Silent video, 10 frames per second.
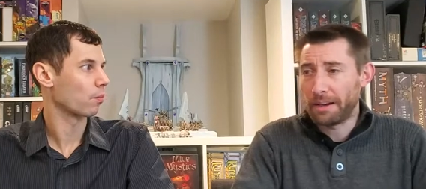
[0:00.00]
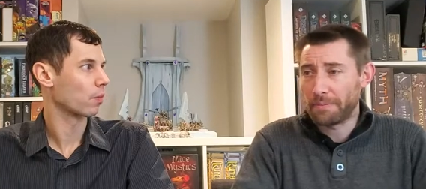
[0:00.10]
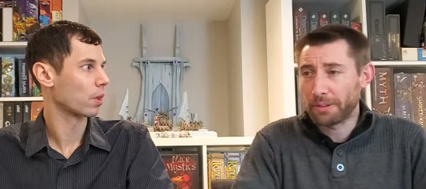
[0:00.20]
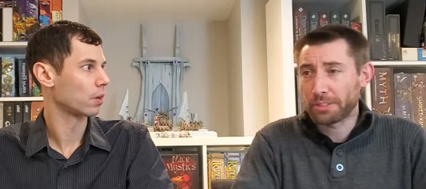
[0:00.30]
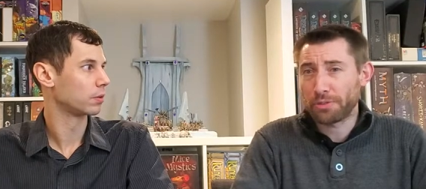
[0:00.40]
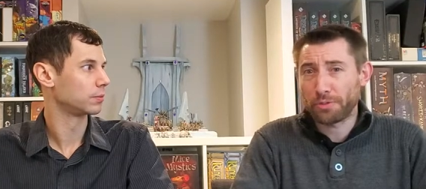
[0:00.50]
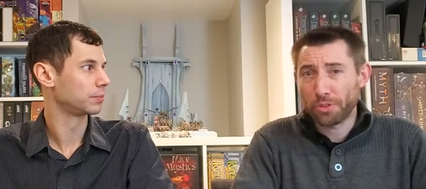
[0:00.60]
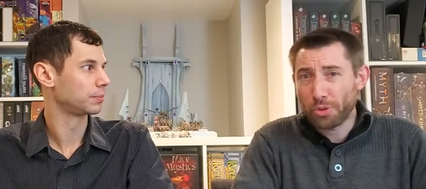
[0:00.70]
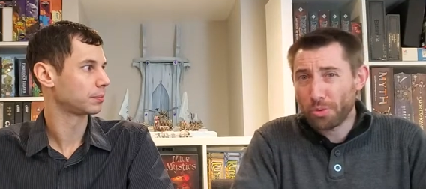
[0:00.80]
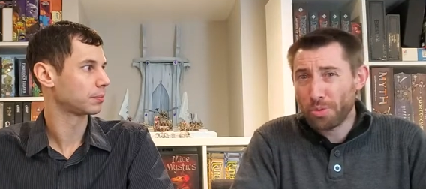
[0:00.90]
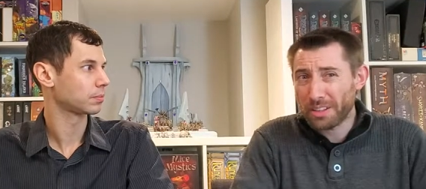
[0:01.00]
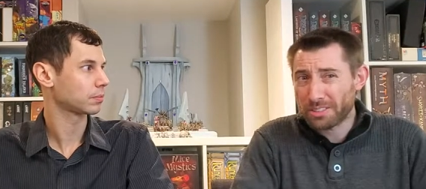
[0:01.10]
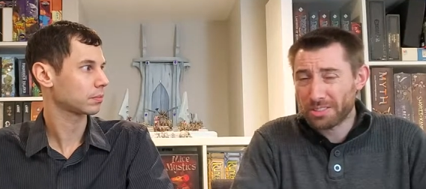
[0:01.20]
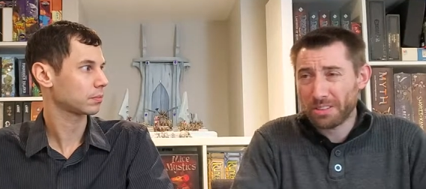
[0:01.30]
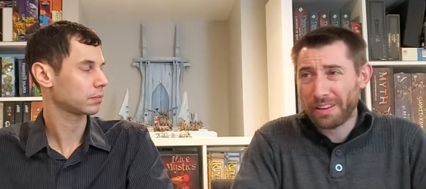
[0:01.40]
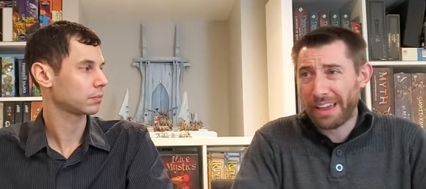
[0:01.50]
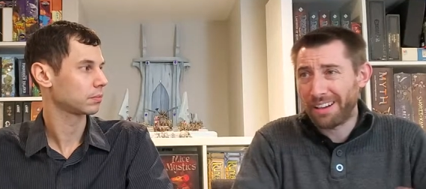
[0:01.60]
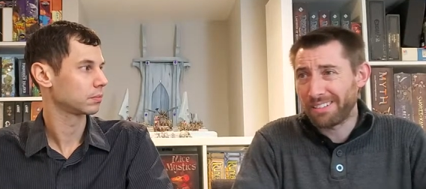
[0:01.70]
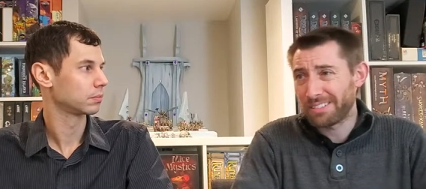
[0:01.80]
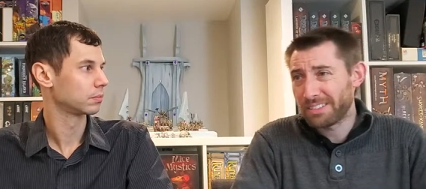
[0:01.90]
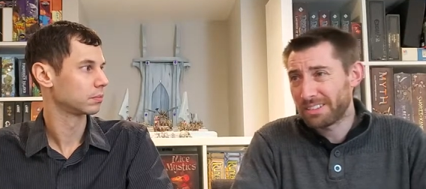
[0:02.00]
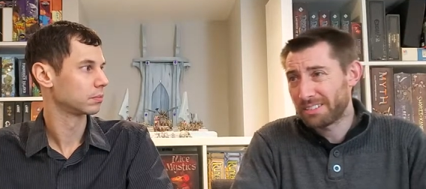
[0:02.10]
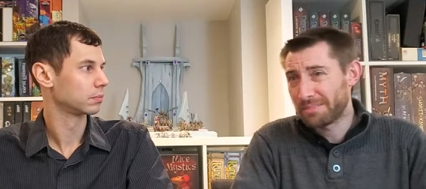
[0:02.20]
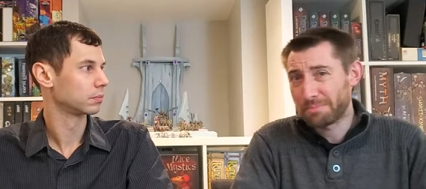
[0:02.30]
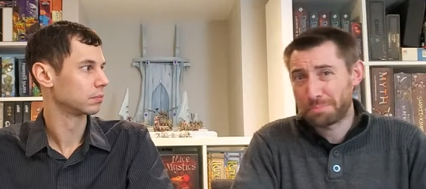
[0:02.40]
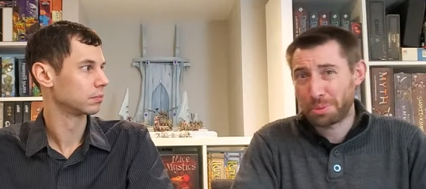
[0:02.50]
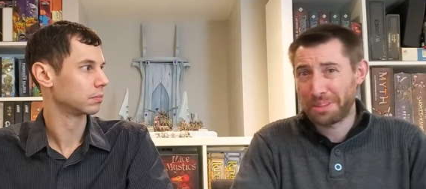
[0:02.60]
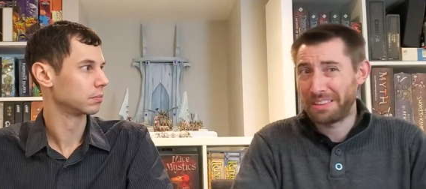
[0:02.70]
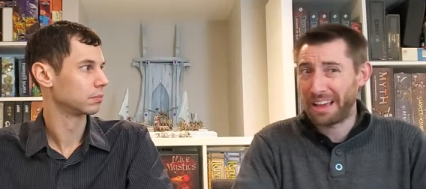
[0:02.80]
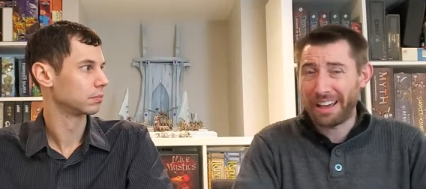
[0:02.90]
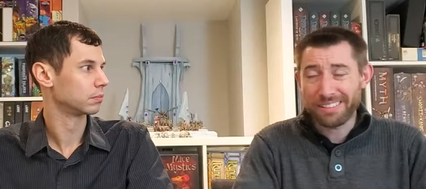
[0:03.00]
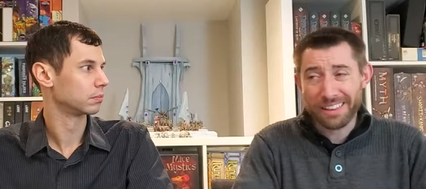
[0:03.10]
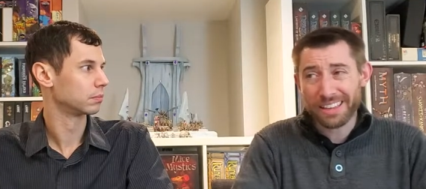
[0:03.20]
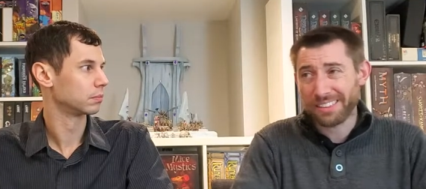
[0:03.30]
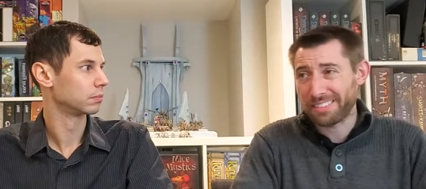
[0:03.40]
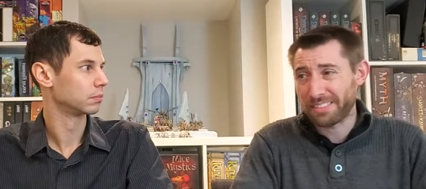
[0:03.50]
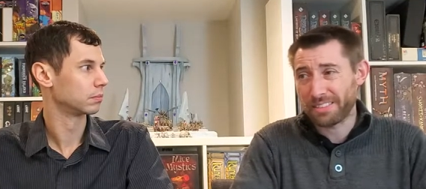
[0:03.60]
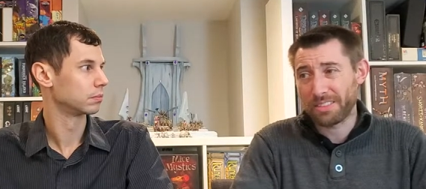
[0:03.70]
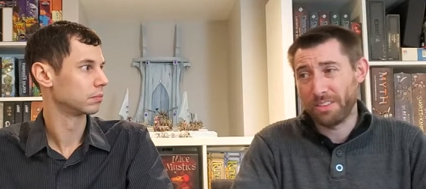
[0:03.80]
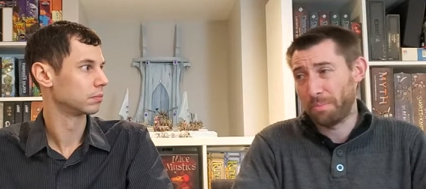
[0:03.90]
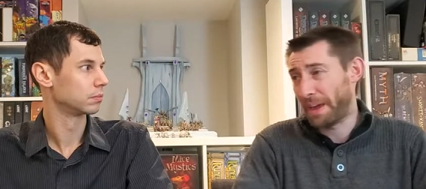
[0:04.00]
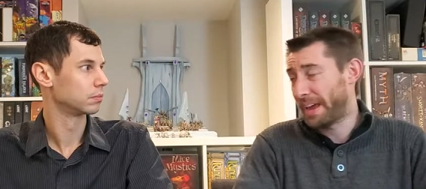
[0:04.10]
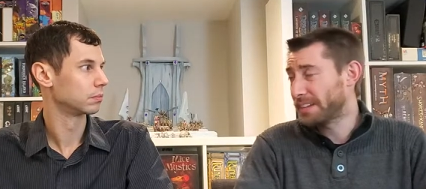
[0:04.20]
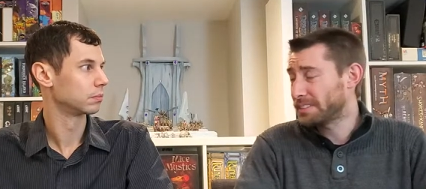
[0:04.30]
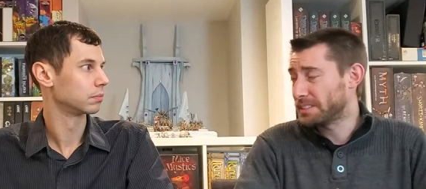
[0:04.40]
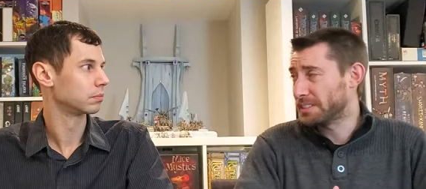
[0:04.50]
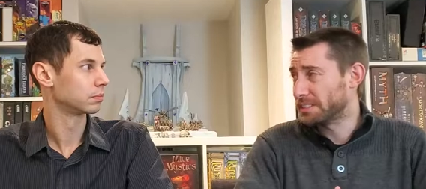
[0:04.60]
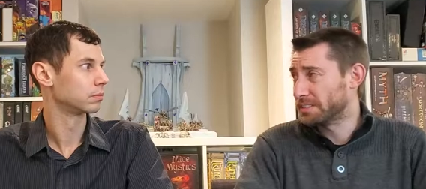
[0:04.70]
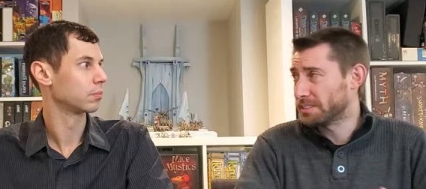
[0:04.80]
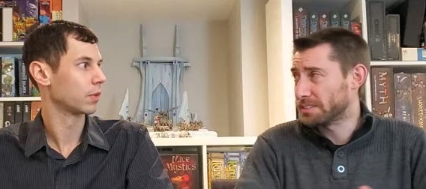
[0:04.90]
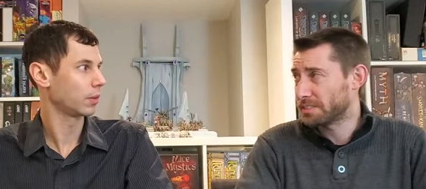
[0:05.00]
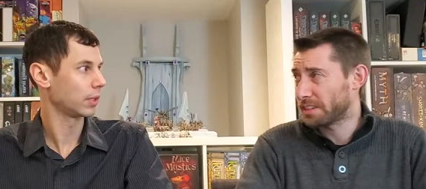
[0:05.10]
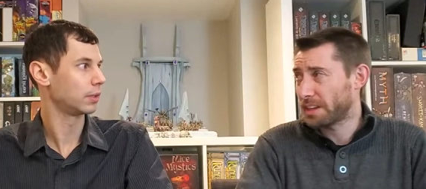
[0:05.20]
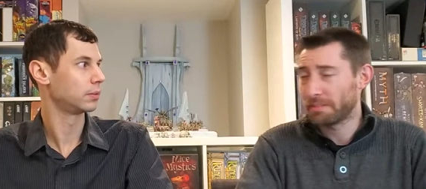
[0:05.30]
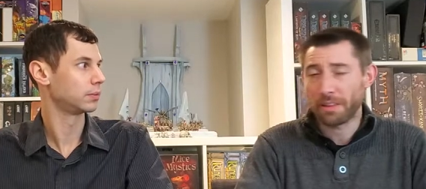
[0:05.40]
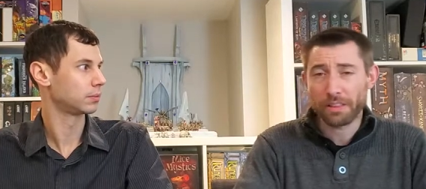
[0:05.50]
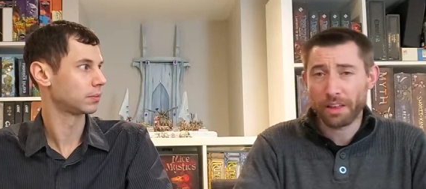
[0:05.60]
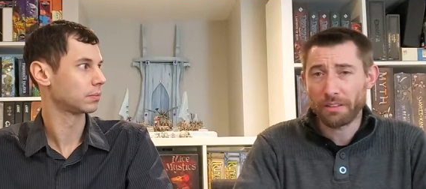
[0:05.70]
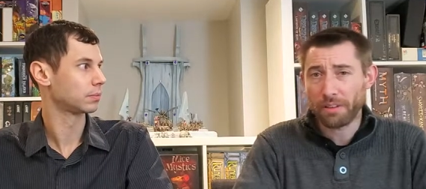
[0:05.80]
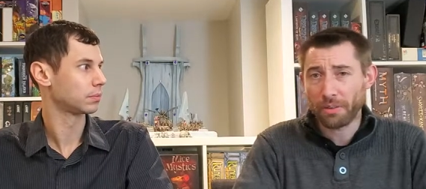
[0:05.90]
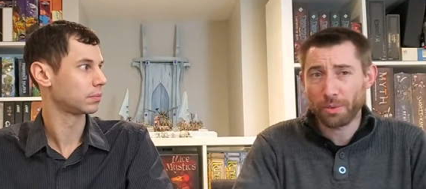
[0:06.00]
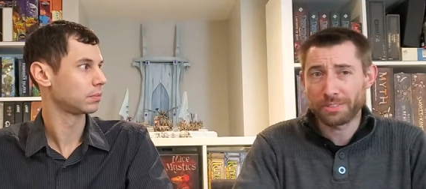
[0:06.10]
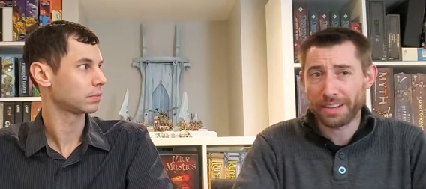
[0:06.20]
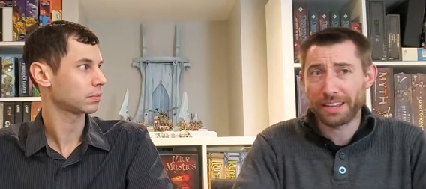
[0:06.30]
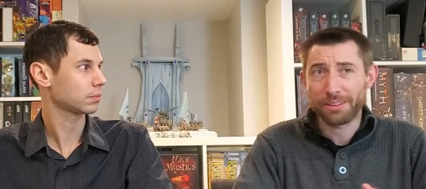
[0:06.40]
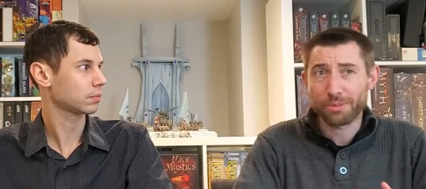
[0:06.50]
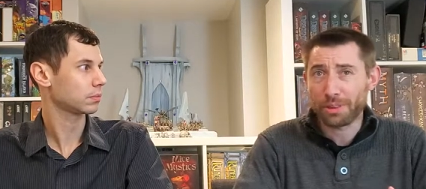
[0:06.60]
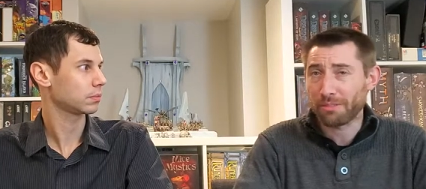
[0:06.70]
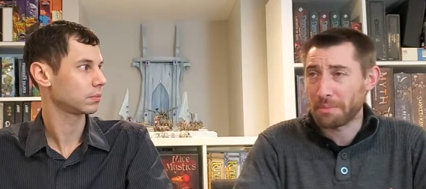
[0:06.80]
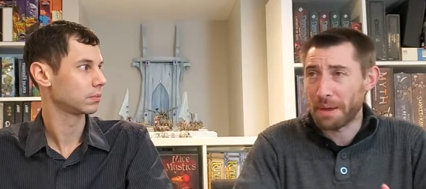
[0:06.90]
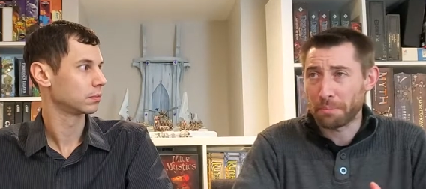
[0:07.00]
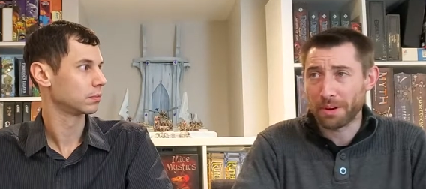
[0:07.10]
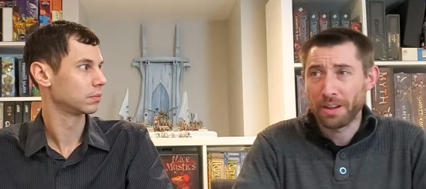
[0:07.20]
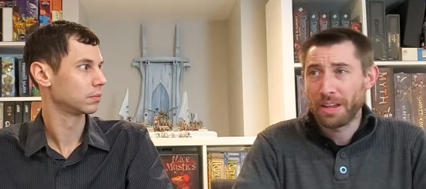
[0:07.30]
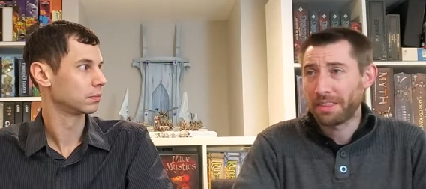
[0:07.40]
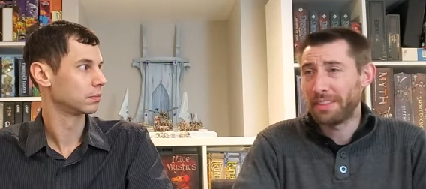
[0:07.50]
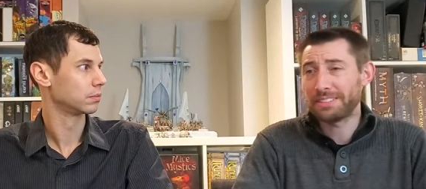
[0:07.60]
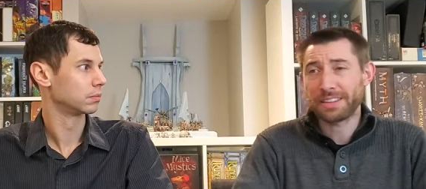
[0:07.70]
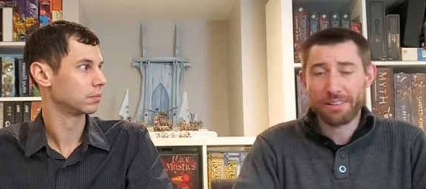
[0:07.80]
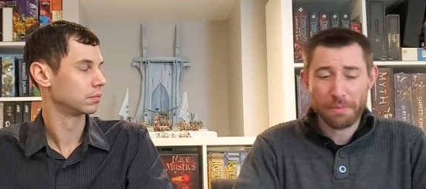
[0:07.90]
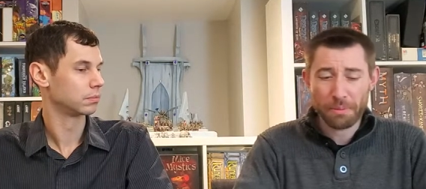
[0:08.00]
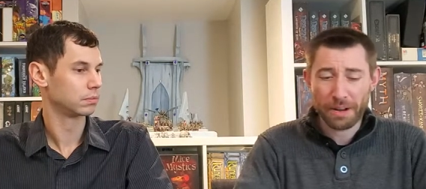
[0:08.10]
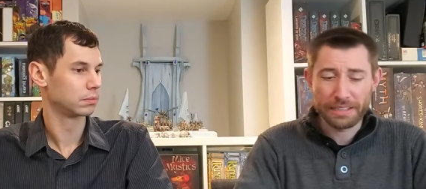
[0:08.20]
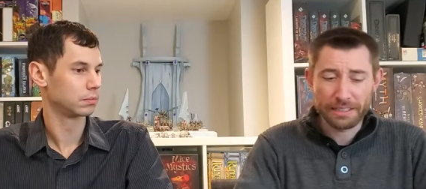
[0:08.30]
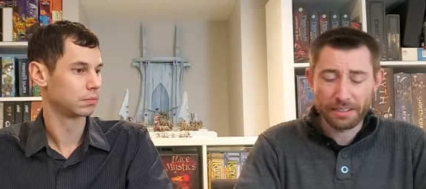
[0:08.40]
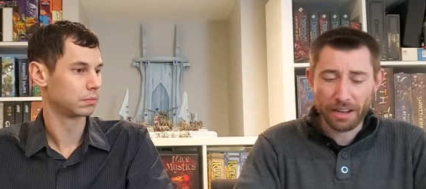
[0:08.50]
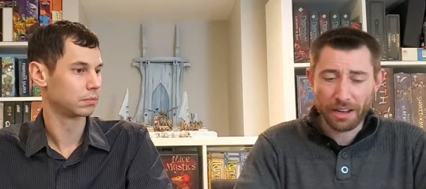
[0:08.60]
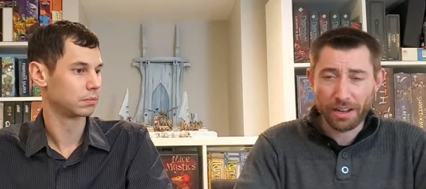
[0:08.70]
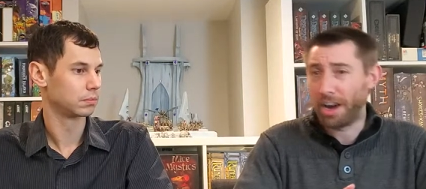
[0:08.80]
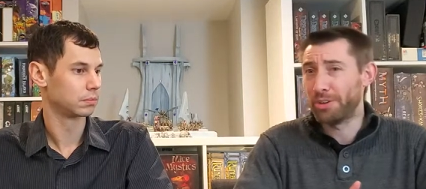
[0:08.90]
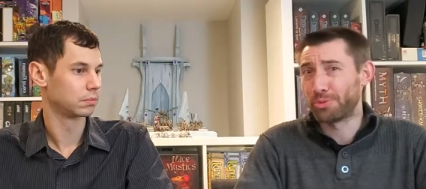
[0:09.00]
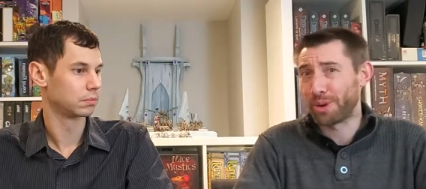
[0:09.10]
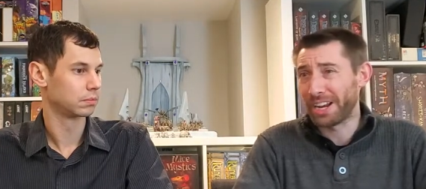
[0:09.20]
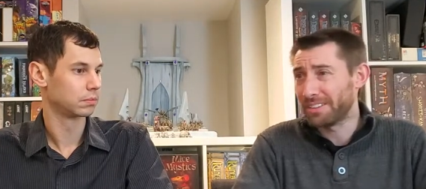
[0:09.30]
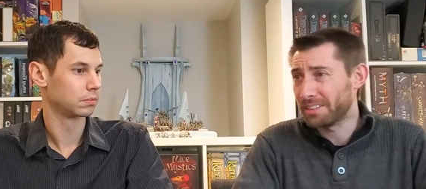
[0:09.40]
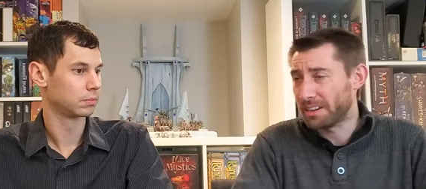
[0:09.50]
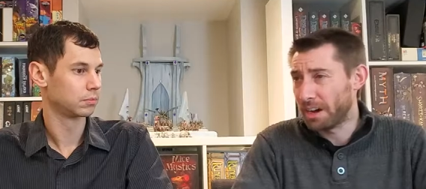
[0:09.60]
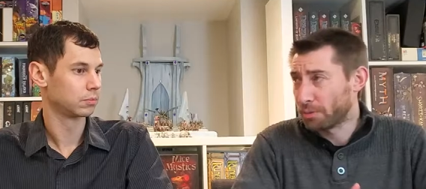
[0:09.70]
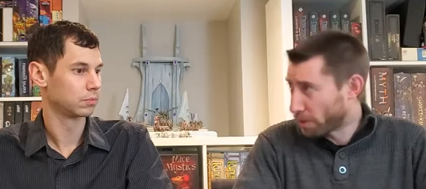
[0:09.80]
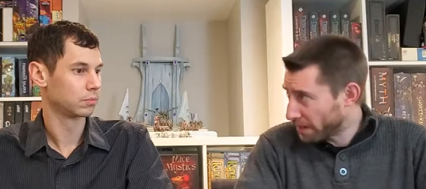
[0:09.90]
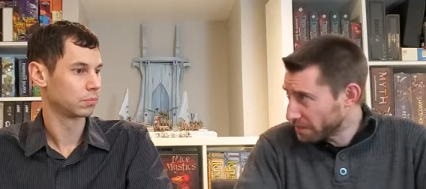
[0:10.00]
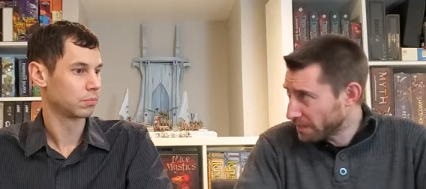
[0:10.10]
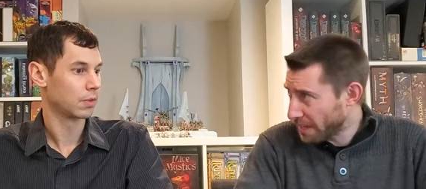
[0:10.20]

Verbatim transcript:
Speaker 1: There's a few that stood out, but not like the past years. There's a lot of other ones that I can really remember. This, I remember I did an Unrailed